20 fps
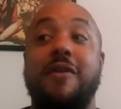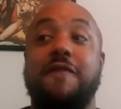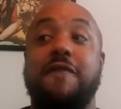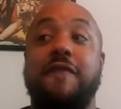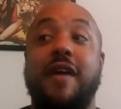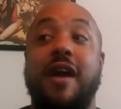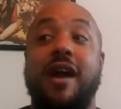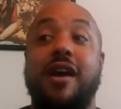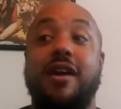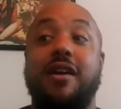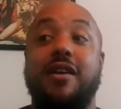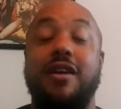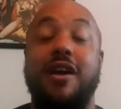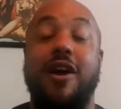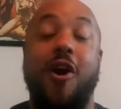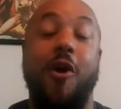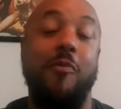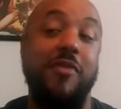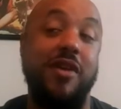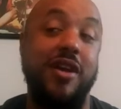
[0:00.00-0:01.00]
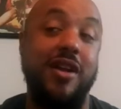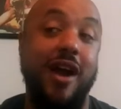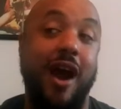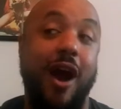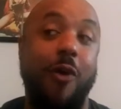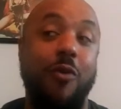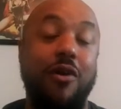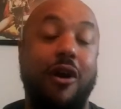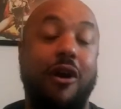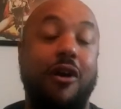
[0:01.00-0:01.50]
of fact, I mean,
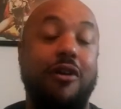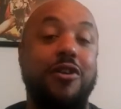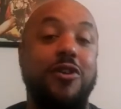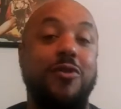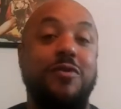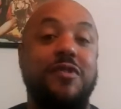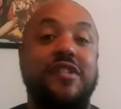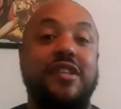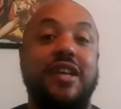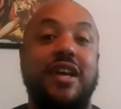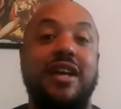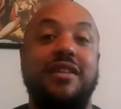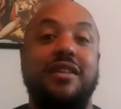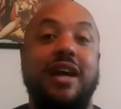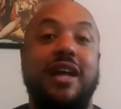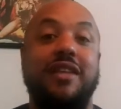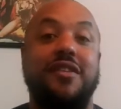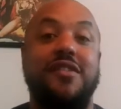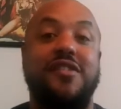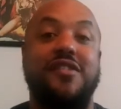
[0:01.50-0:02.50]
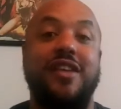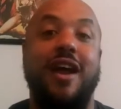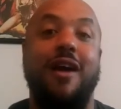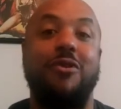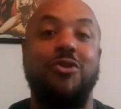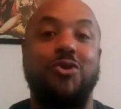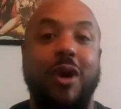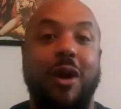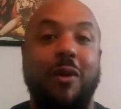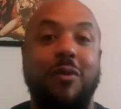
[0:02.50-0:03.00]
I would argue and say that the
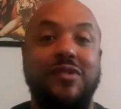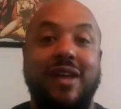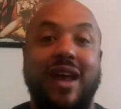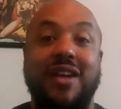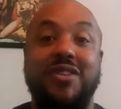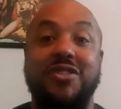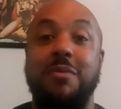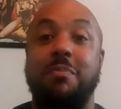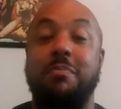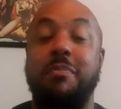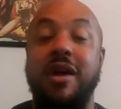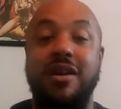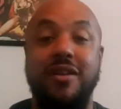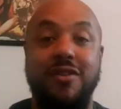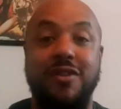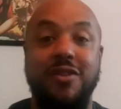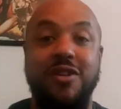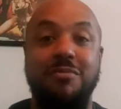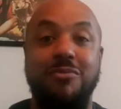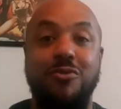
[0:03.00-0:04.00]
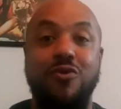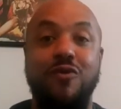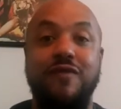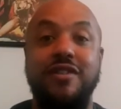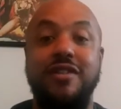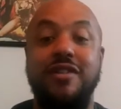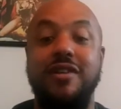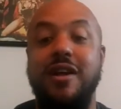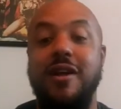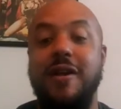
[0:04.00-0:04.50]
soundtrack was actually better than the
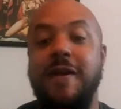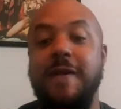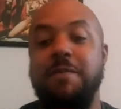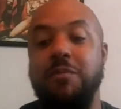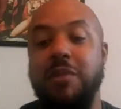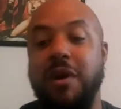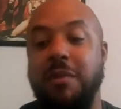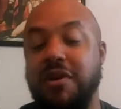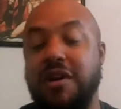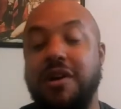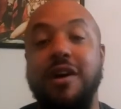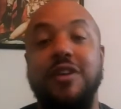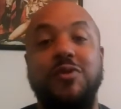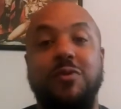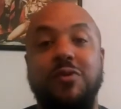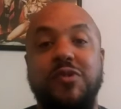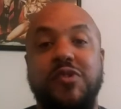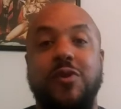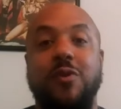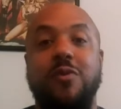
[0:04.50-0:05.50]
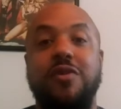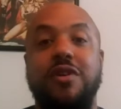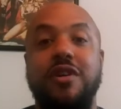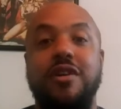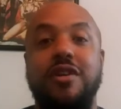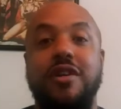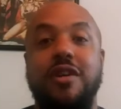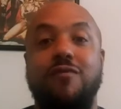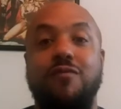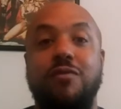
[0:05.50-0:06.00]
movie, but because it was so
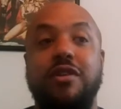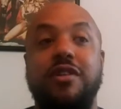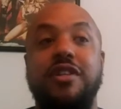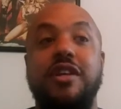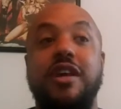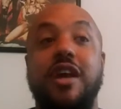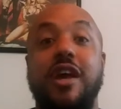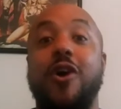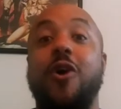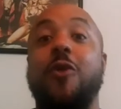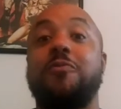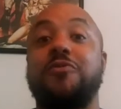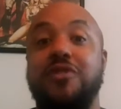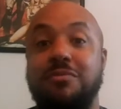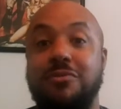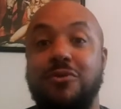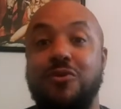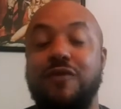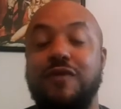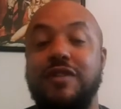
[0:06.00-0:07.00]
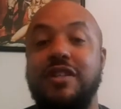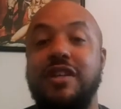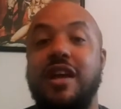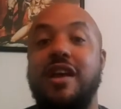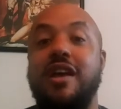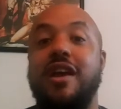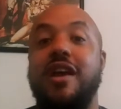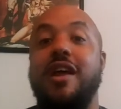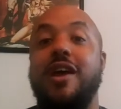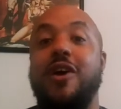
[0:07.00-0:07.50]
good, it really helped the movie
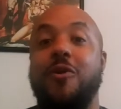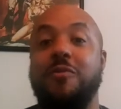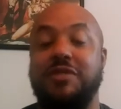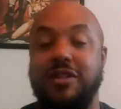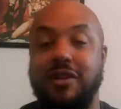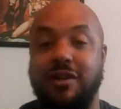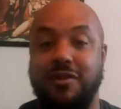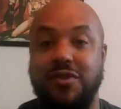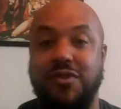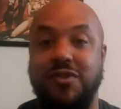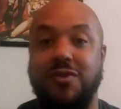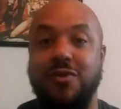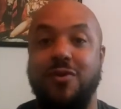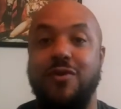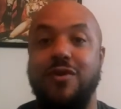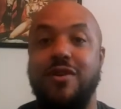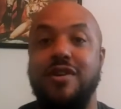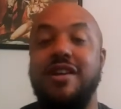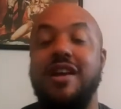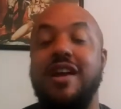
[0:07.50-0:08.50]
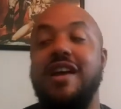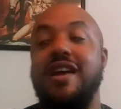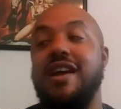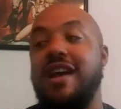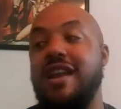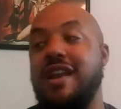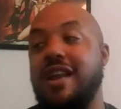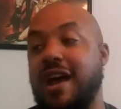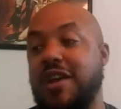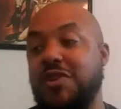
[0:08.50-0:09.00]
and helped tell the story,
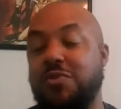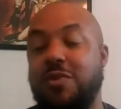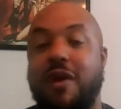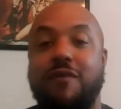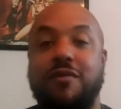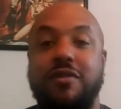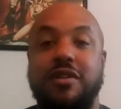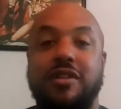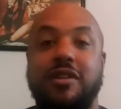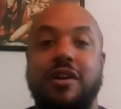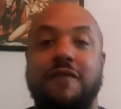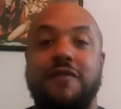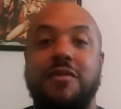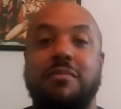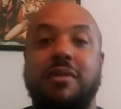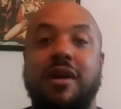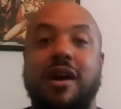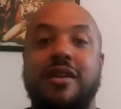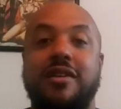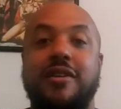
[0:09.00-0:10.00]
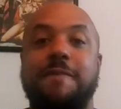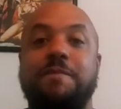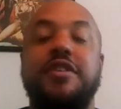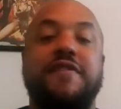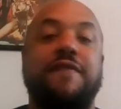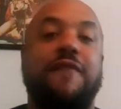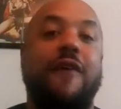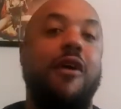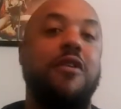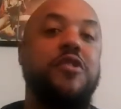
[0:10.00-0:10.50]
and that's what I really loved about it.
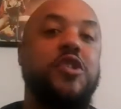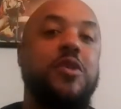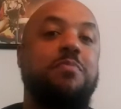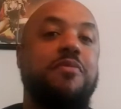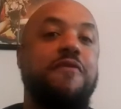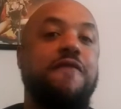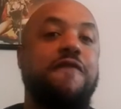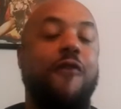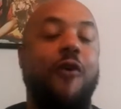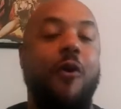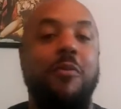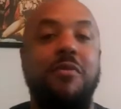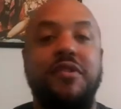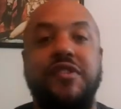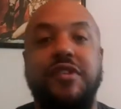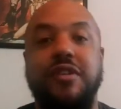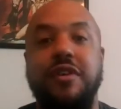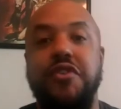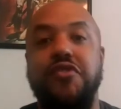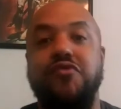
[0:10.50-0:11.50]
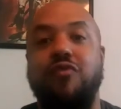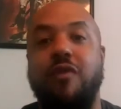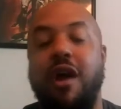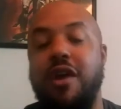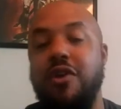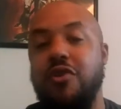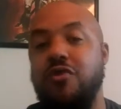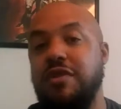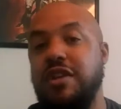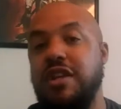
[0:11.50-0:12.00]
As far as the performances,
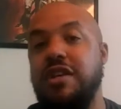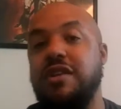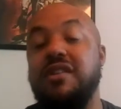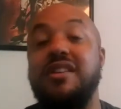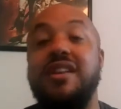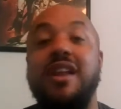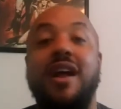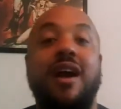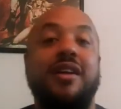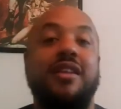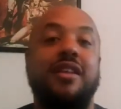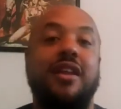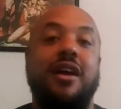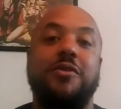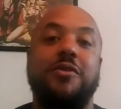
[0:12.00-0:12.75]
Ron O'Neill knocked it